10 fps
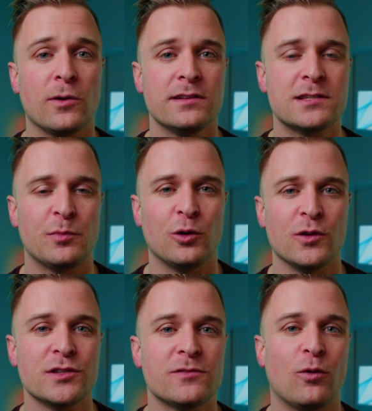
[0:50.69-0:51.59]

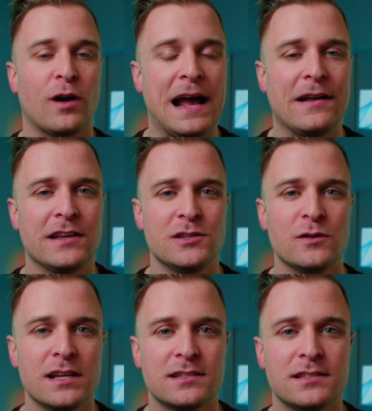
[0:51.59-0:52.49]
principles for how to do
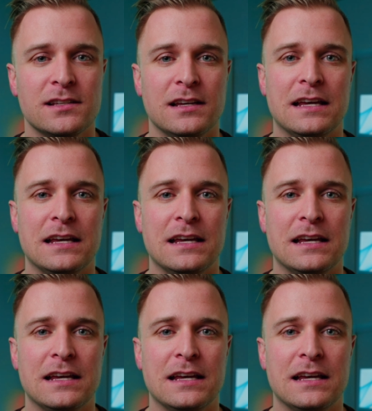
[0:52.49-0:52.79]
this.